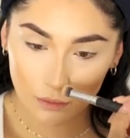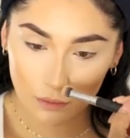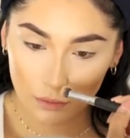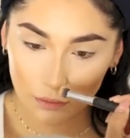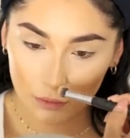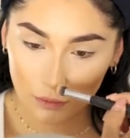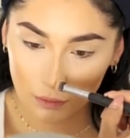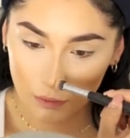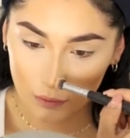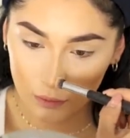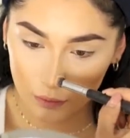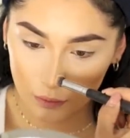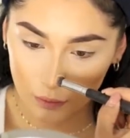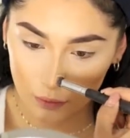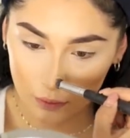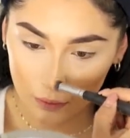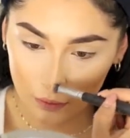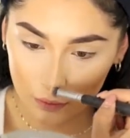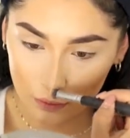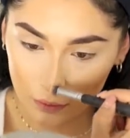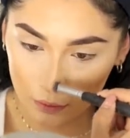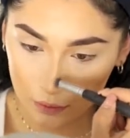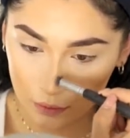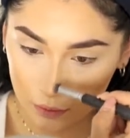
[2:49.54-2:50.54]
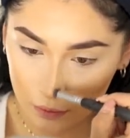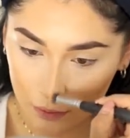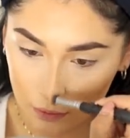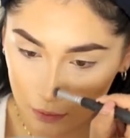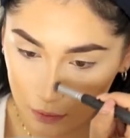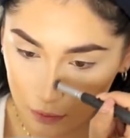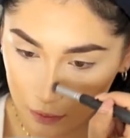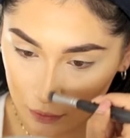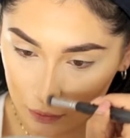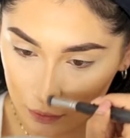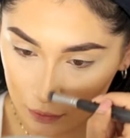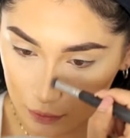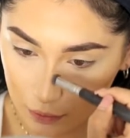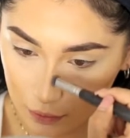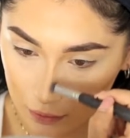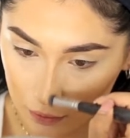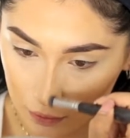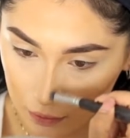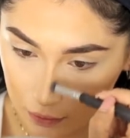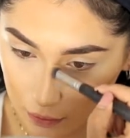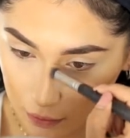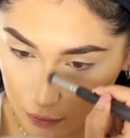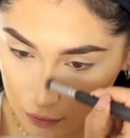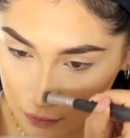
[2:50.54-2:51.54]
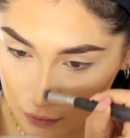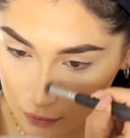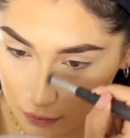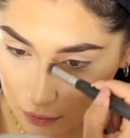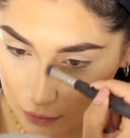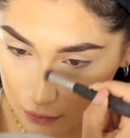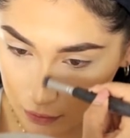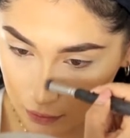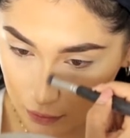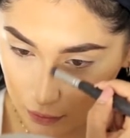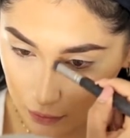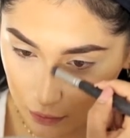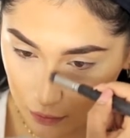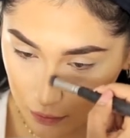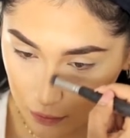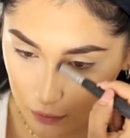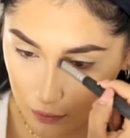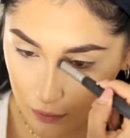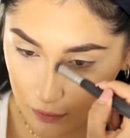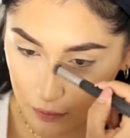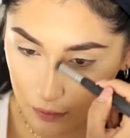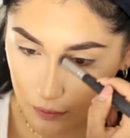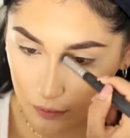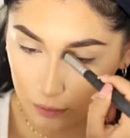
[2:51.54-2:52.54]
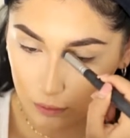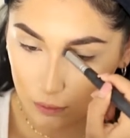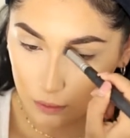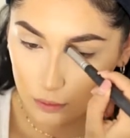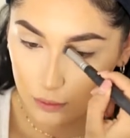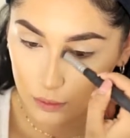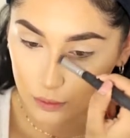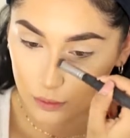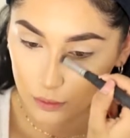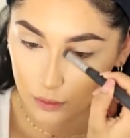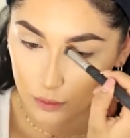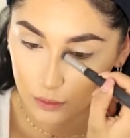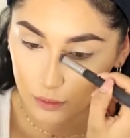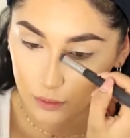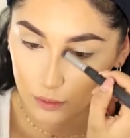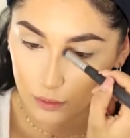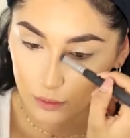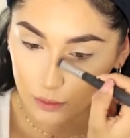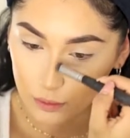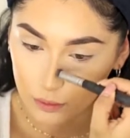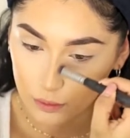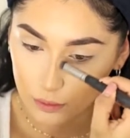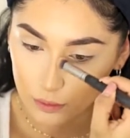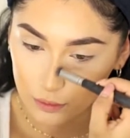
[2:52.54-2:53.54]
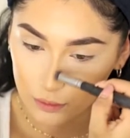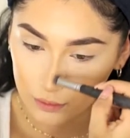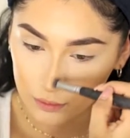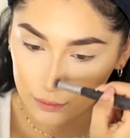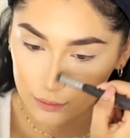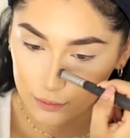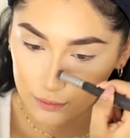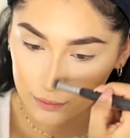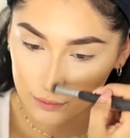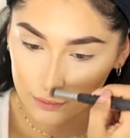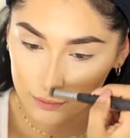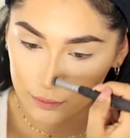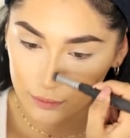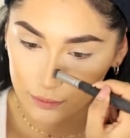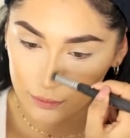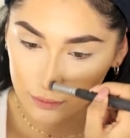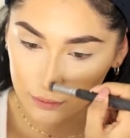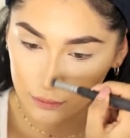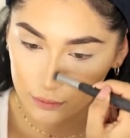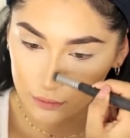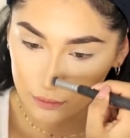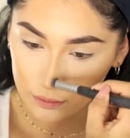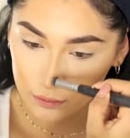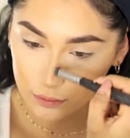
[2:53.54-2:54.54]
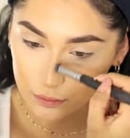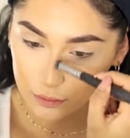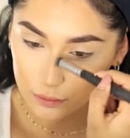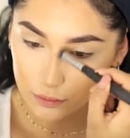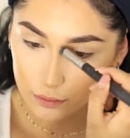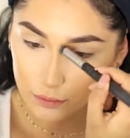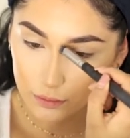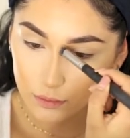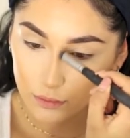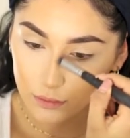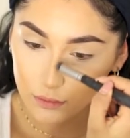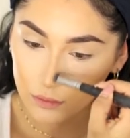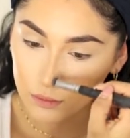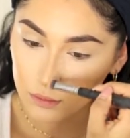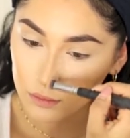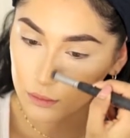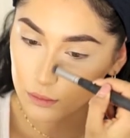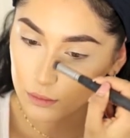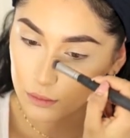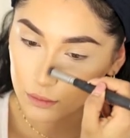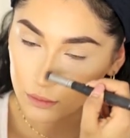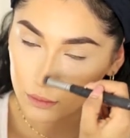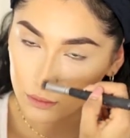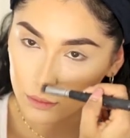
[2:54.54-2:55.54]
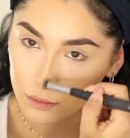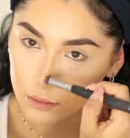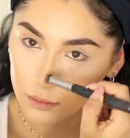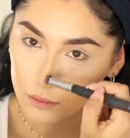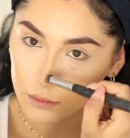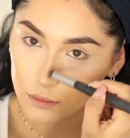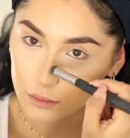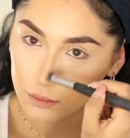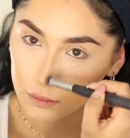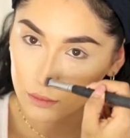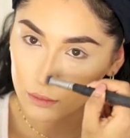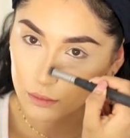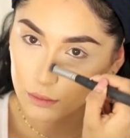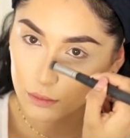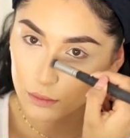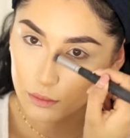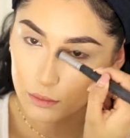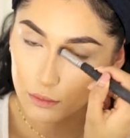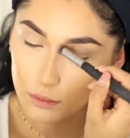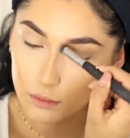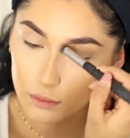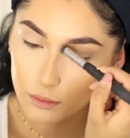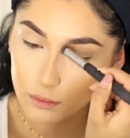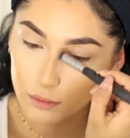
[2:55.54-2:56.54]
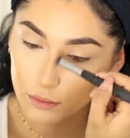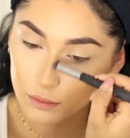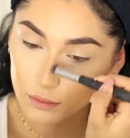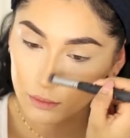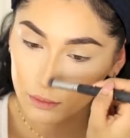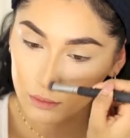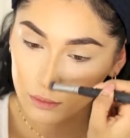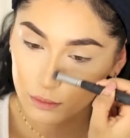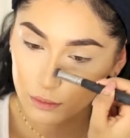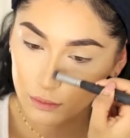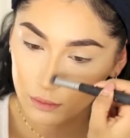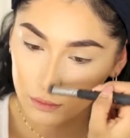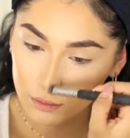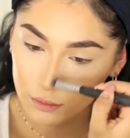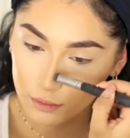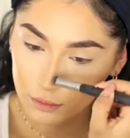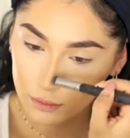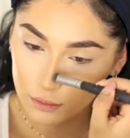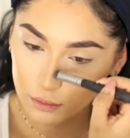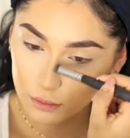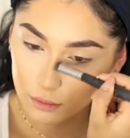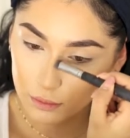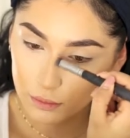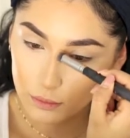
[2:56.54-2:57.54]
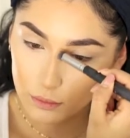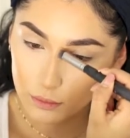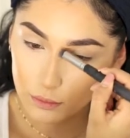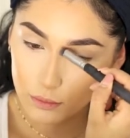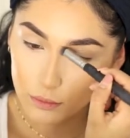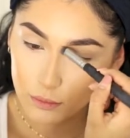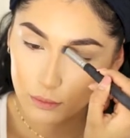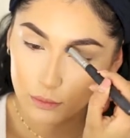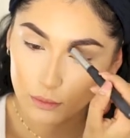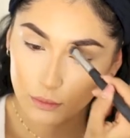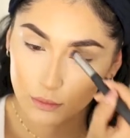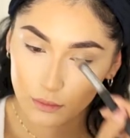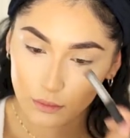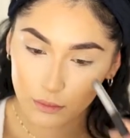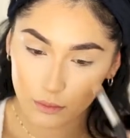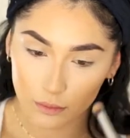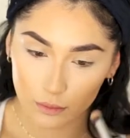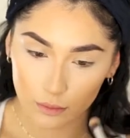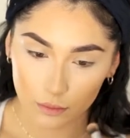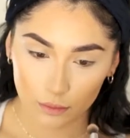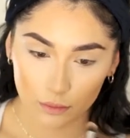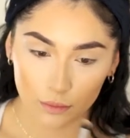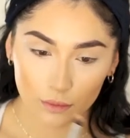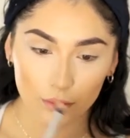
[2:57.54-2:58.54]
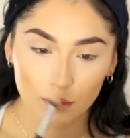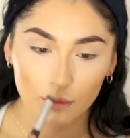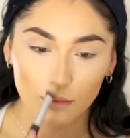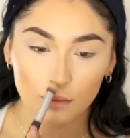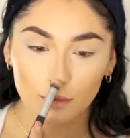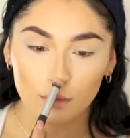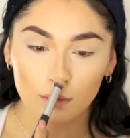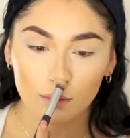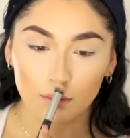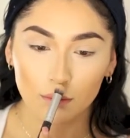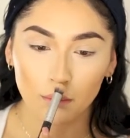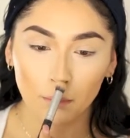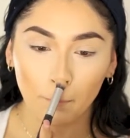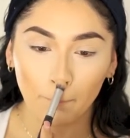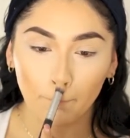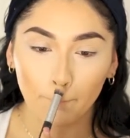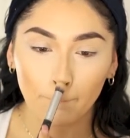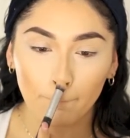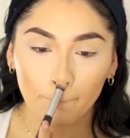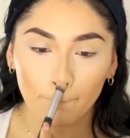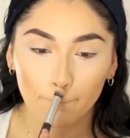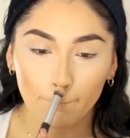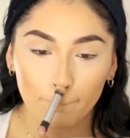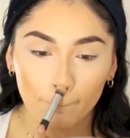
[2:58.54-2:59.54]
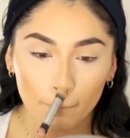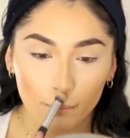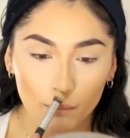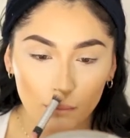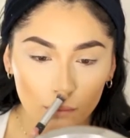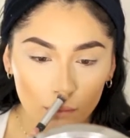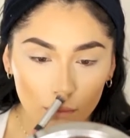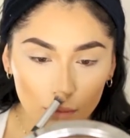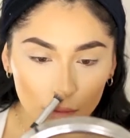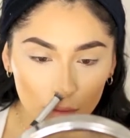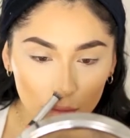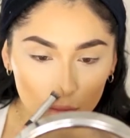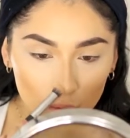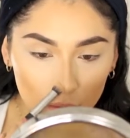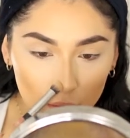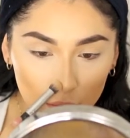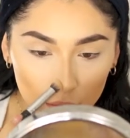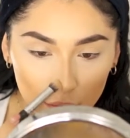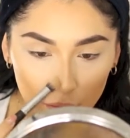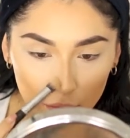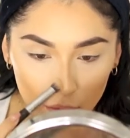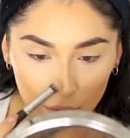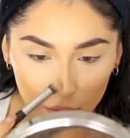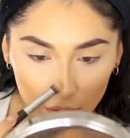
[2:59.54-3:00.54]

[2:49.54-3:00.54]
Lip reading: I forgot to tell you guys to ignore my nails. There's no way I could get them fixed right now, so I'm just trying to like take them off. I know they look gross, but